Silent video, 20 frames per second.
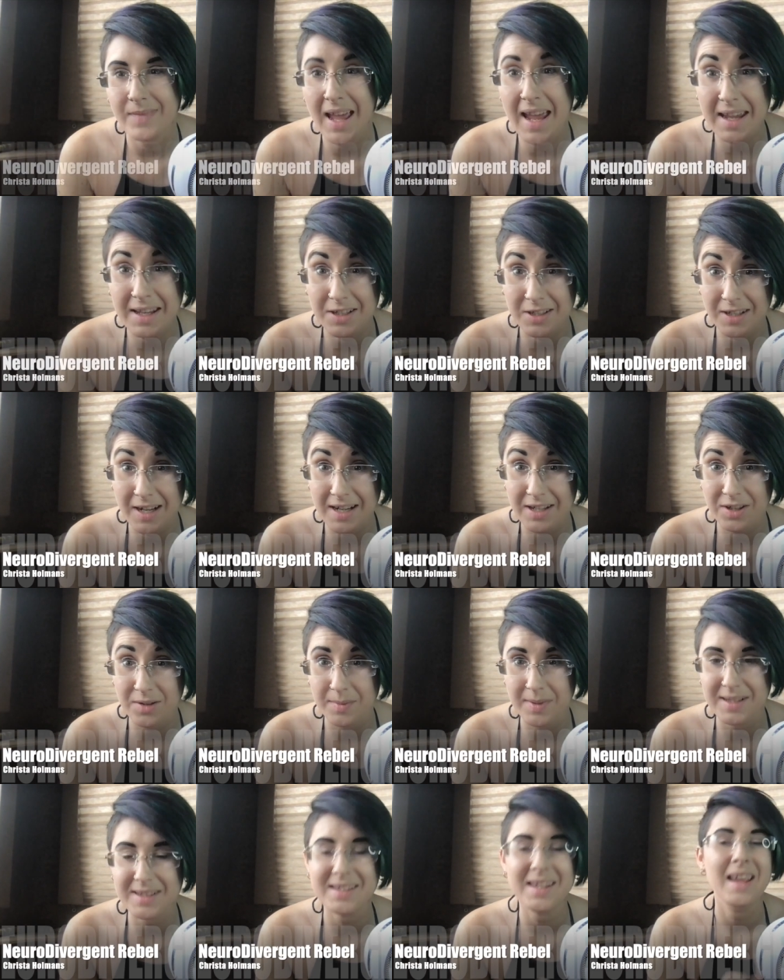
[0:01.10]
Hey Internet
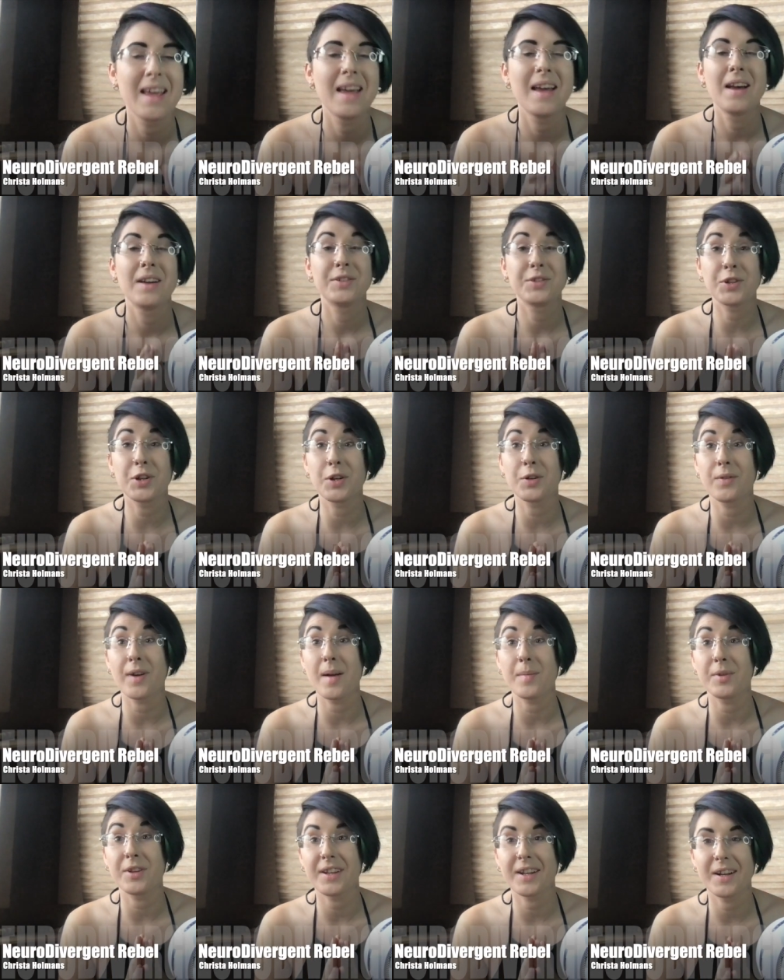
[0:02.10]
humans,
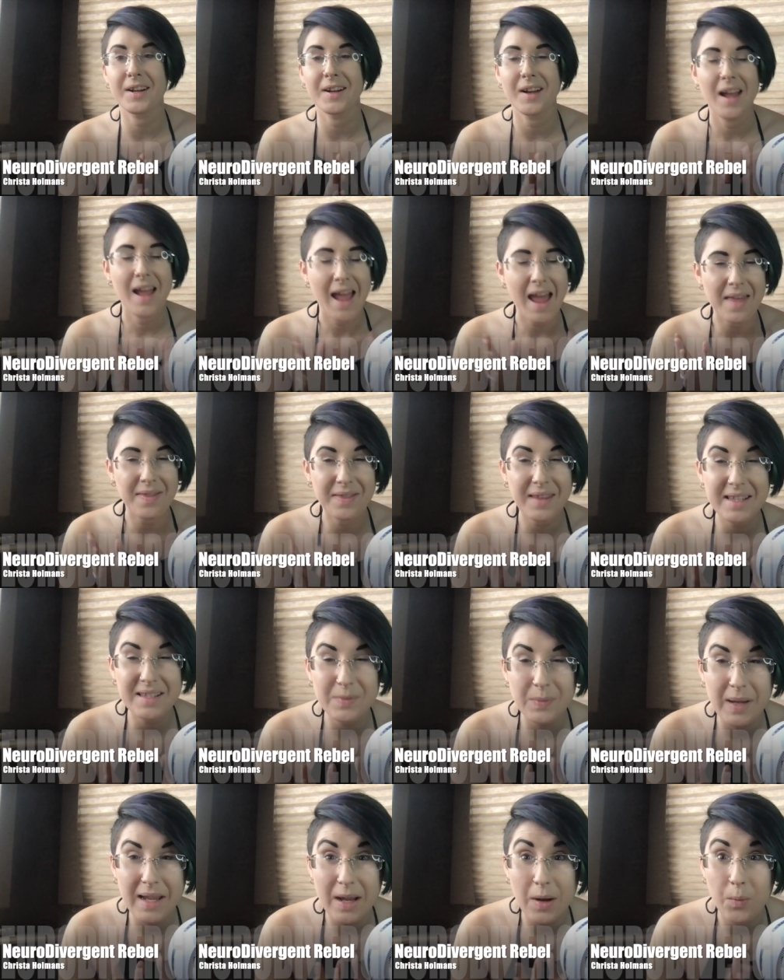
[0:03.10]
NeuroRebel here, and this
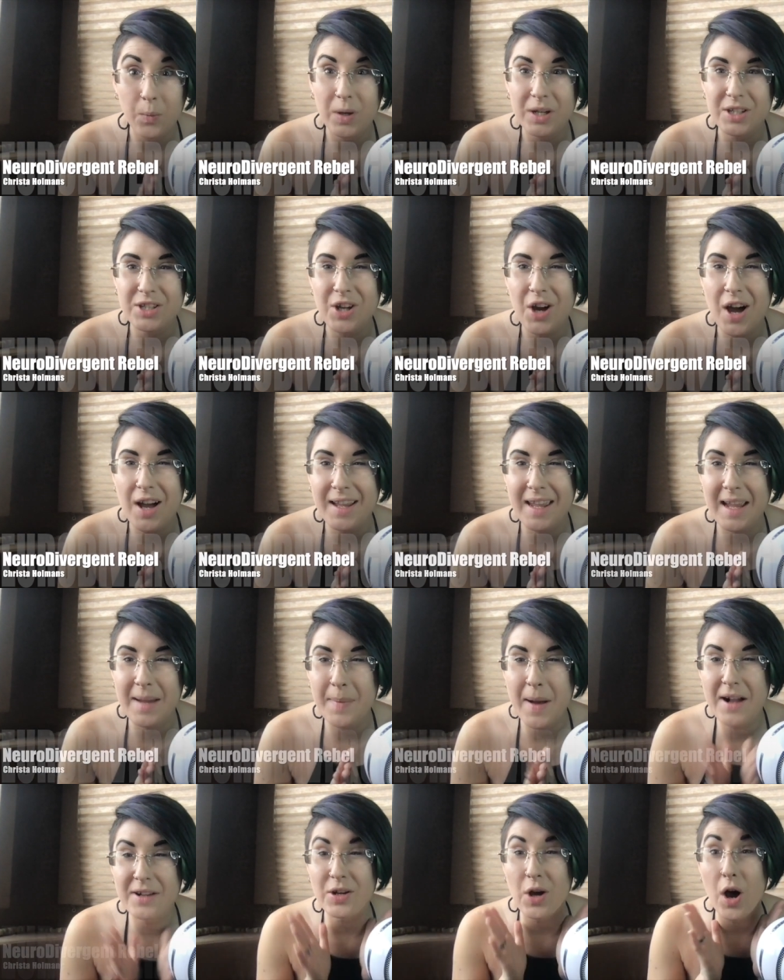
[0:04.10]
week we're talking
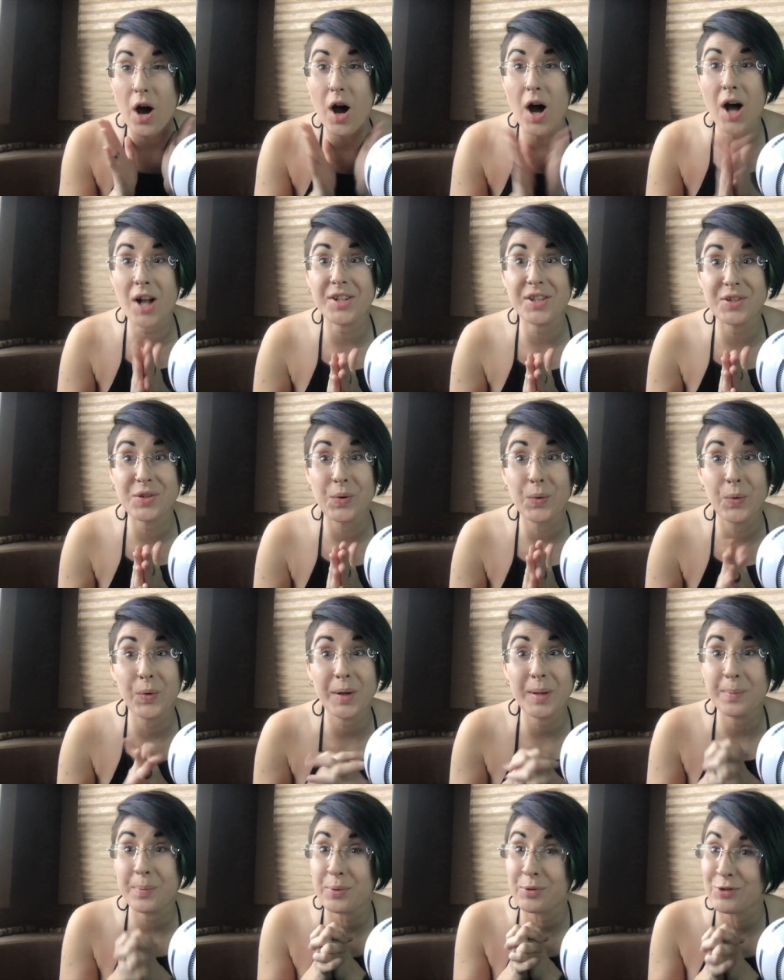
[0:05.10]
about
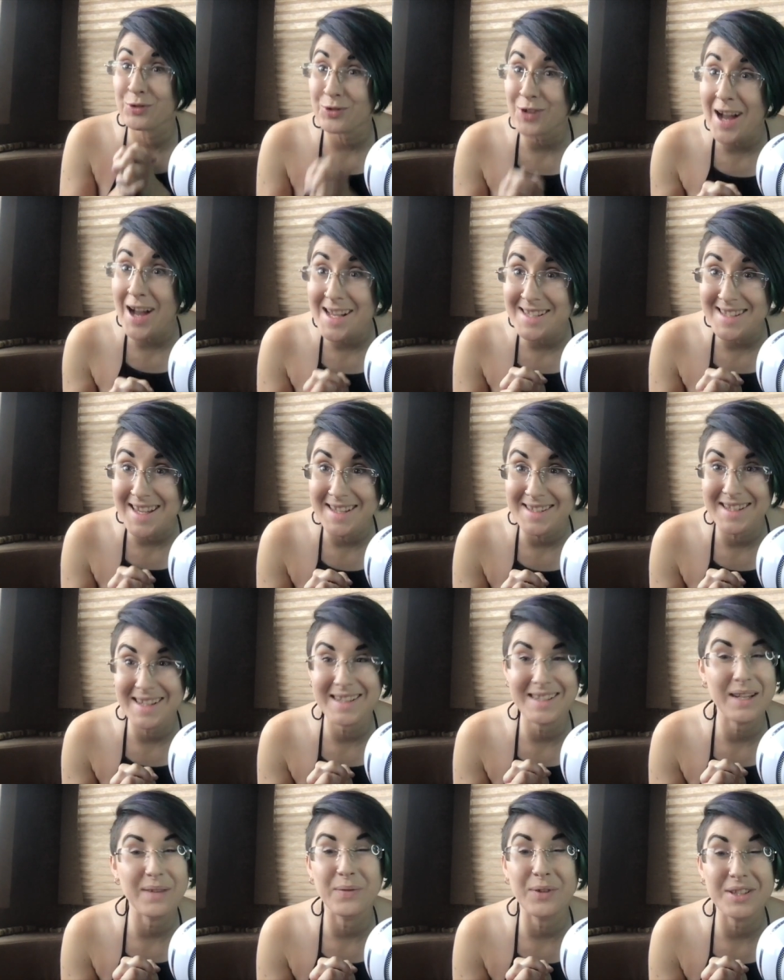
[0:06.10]
auditory processing
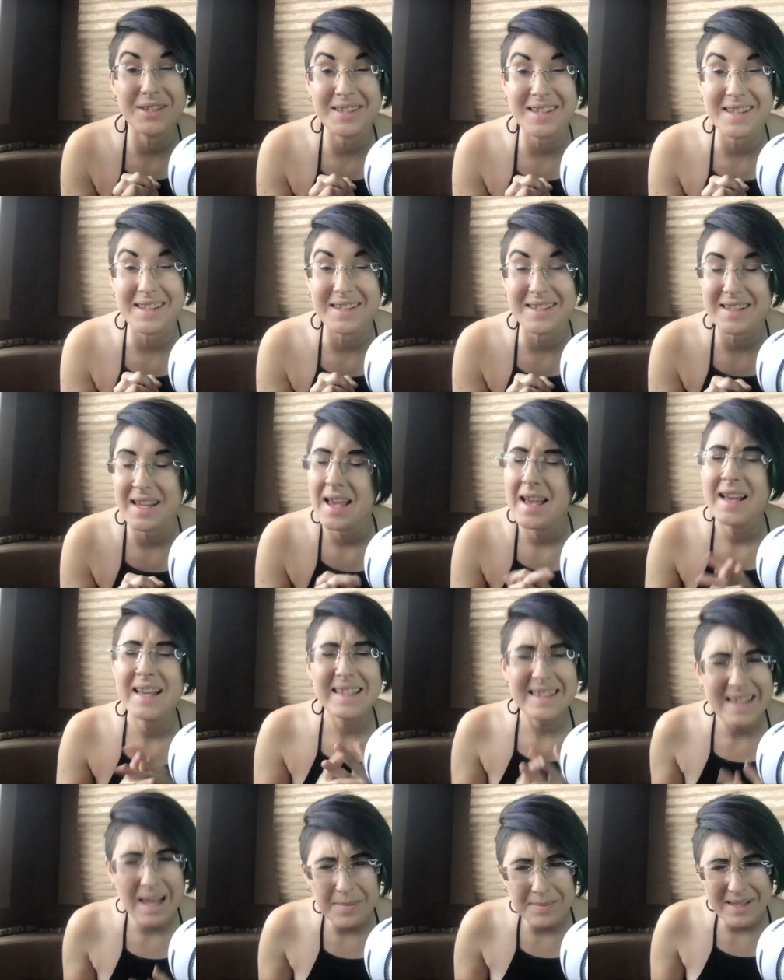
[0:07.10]
differences,
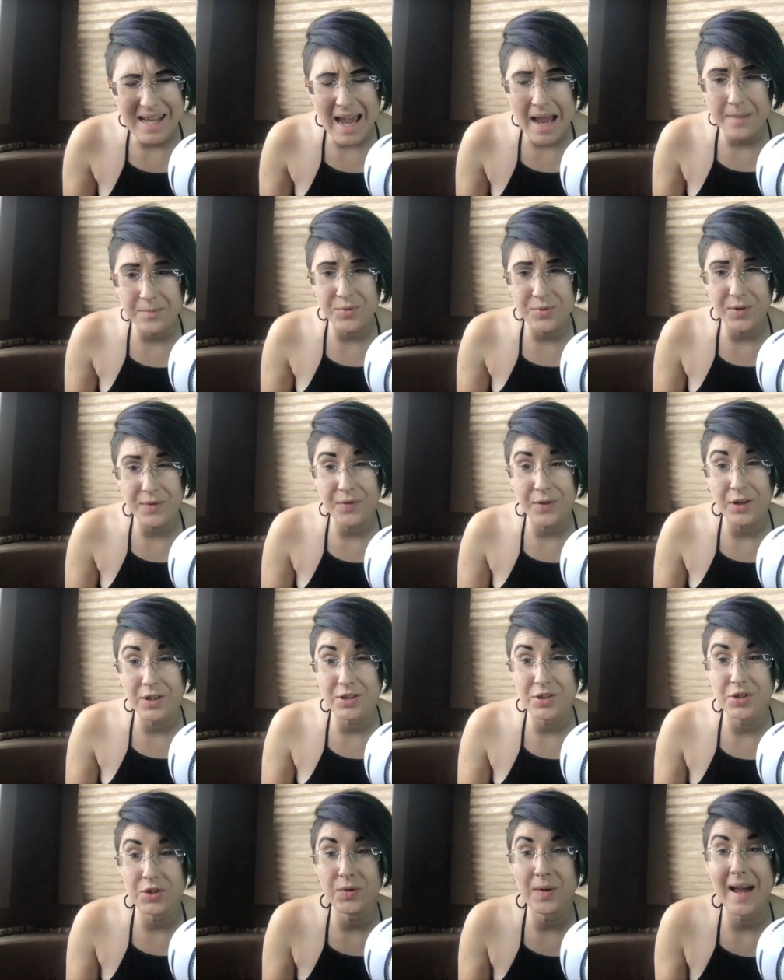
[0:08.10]
sometimes referred
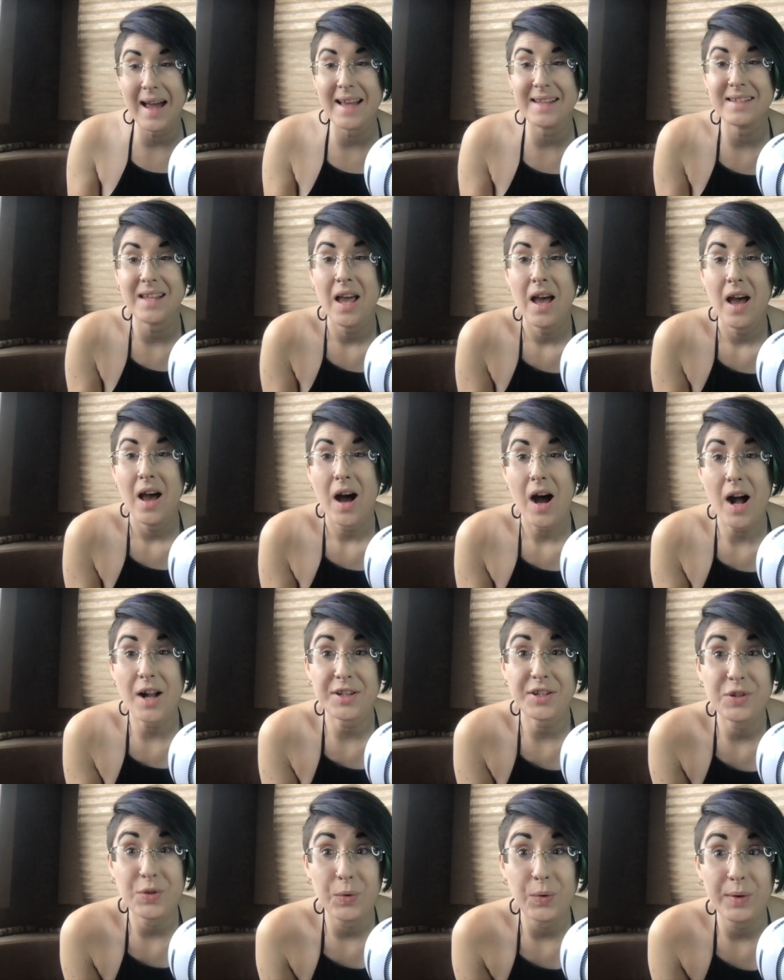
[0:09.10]
to as
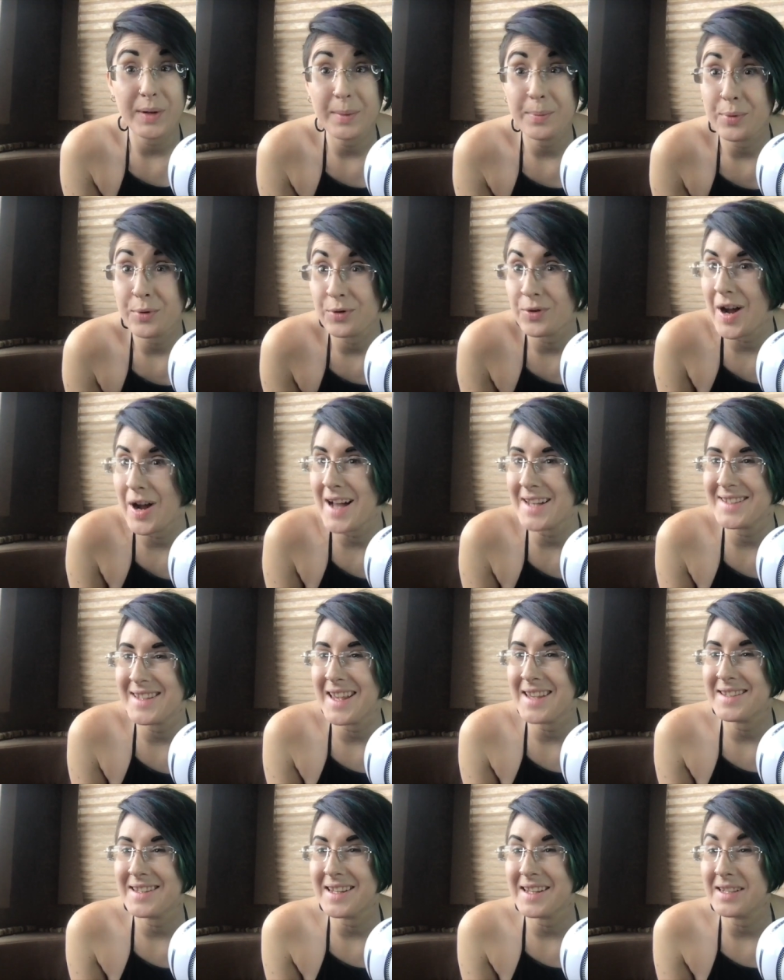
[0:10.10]
auditory
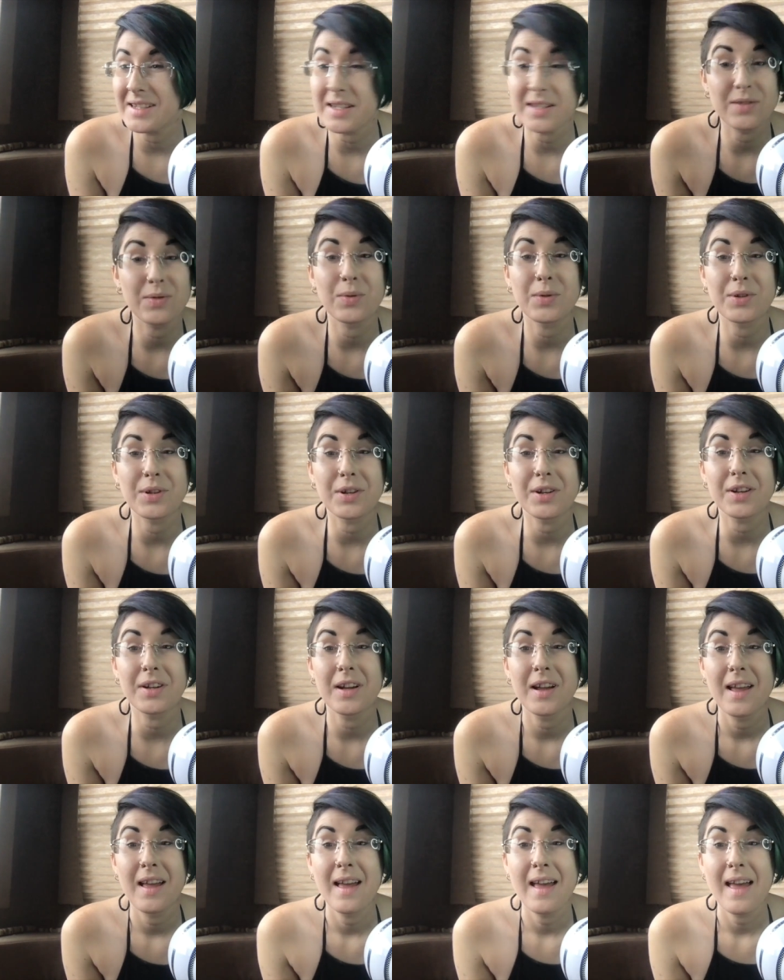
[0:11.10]
processing disorder,
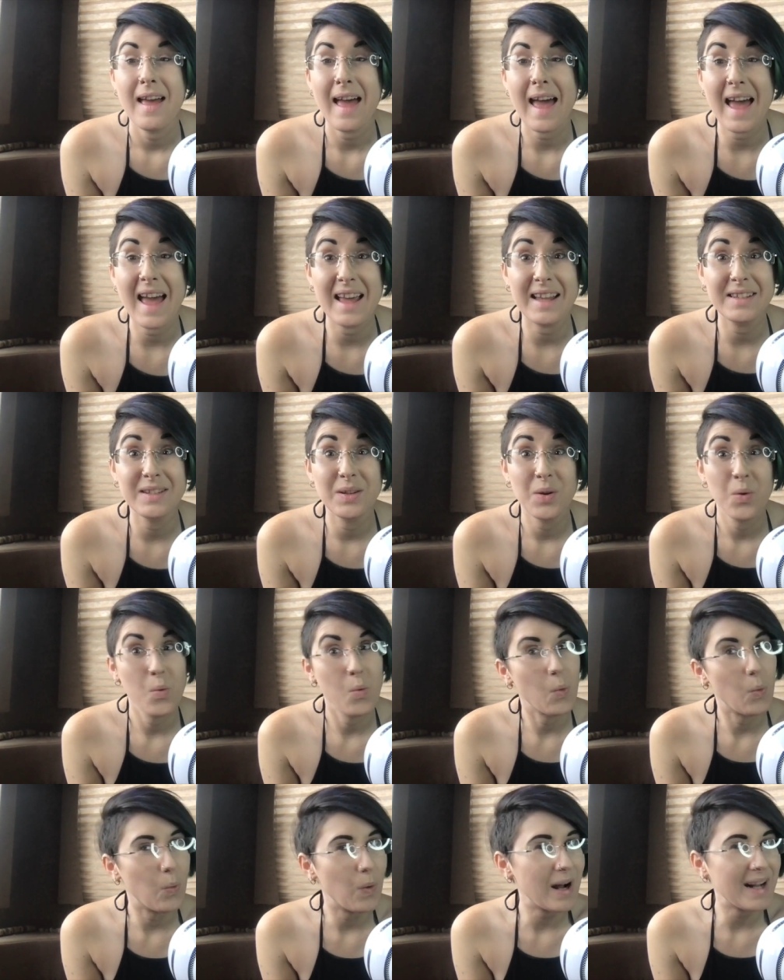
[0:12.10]
and
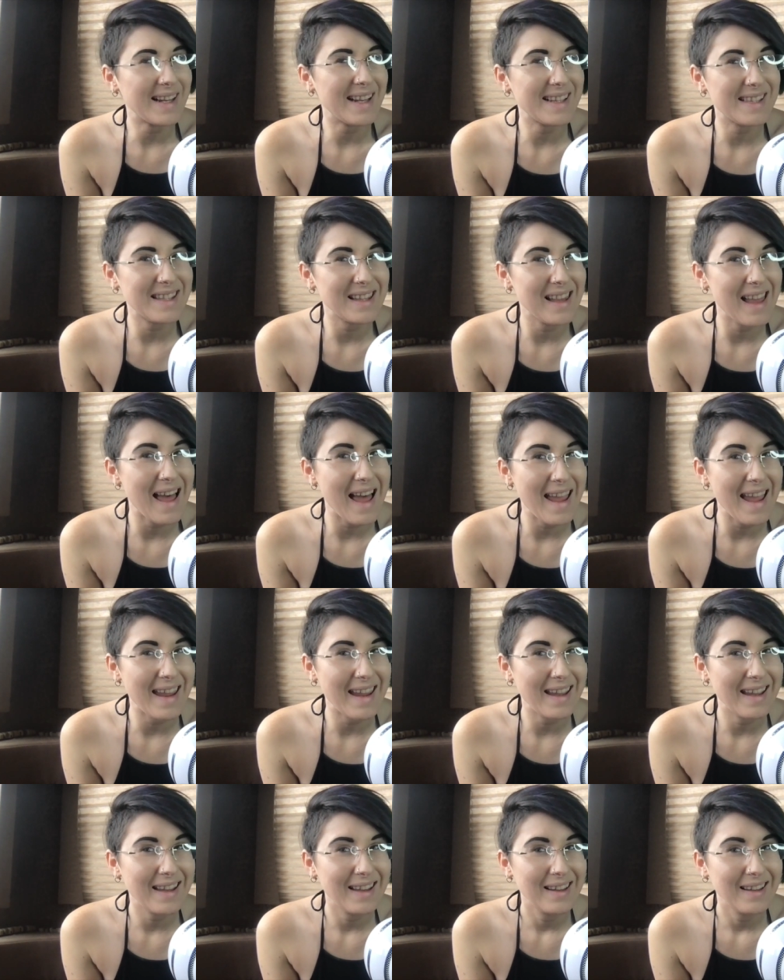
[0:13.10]
what it's
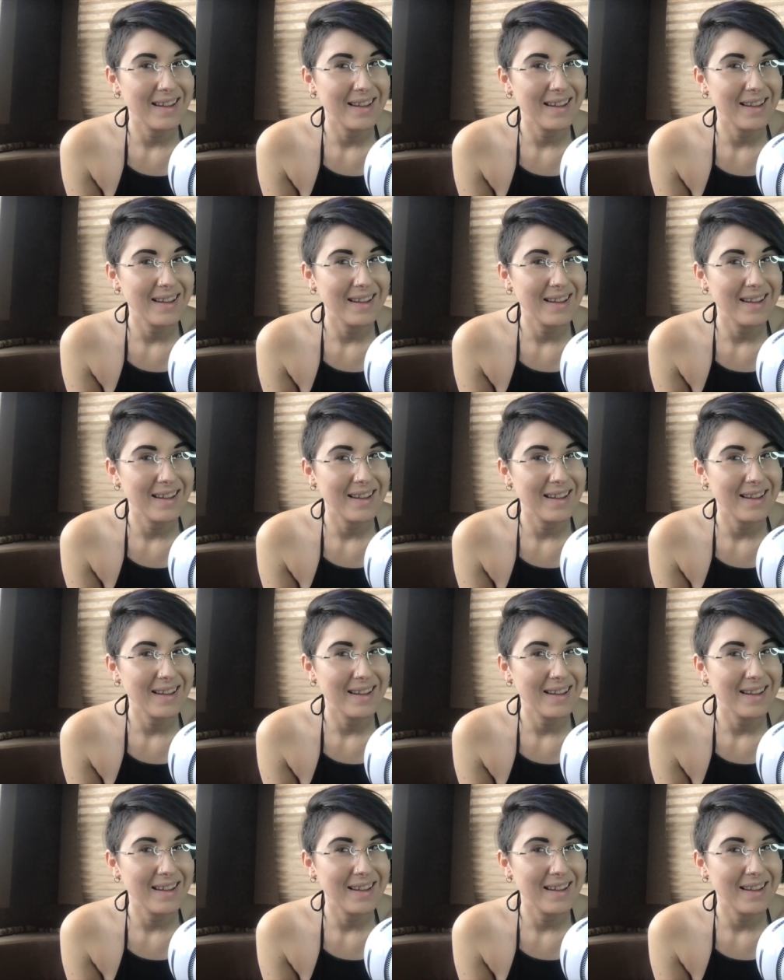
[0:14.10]
like